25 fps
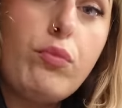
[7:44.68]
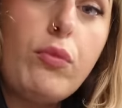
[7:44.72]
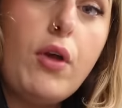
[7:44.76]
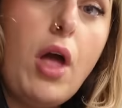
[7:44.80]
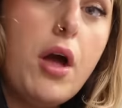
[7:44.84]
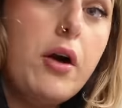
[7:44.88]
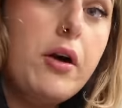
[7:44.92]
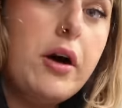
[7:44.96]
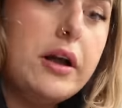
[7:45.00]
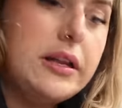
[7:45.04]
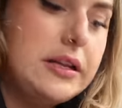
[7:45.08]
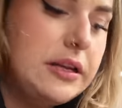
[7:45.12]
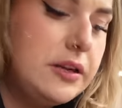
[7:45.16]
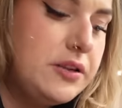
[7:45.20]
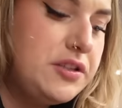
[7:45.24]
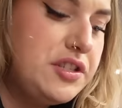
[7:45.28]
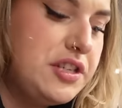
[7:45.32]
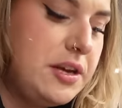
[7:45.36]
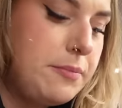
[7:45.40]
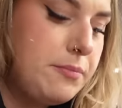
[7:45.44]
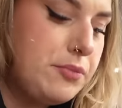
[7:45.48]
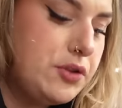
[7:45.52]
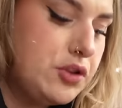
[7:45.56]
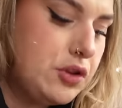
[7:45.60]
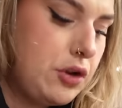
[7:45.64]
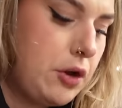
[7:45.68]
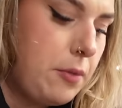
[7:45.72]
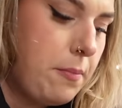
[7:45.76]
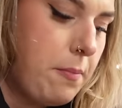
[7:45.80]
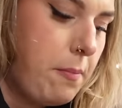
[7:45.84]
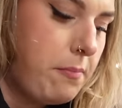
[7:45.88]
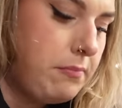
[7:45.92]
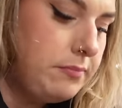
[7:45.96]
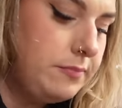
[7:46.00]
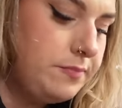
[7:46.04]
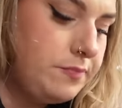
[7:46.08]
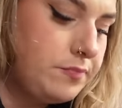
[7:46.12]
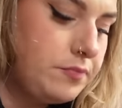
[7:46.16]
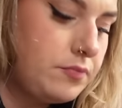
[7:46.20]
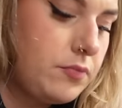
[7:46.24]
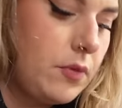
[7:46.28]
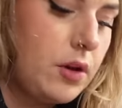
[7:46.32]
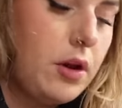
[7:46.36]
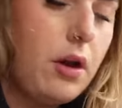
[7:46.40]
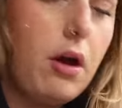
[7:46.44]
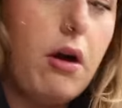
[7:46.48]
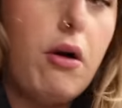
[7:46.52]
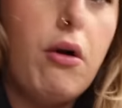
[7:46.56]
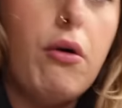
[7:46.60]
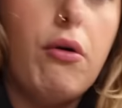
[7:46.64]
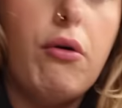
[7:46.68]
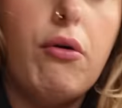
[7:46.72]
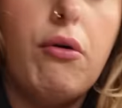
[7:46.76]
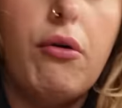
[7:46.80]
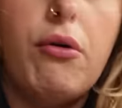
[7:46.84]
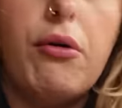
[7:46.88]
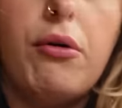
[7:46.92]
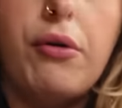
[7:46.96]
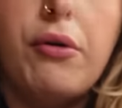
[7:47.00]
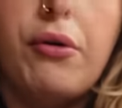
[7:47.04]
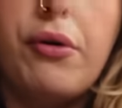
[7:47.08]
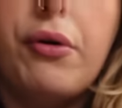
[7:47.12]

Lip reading: I've got a little dim sum. Oh.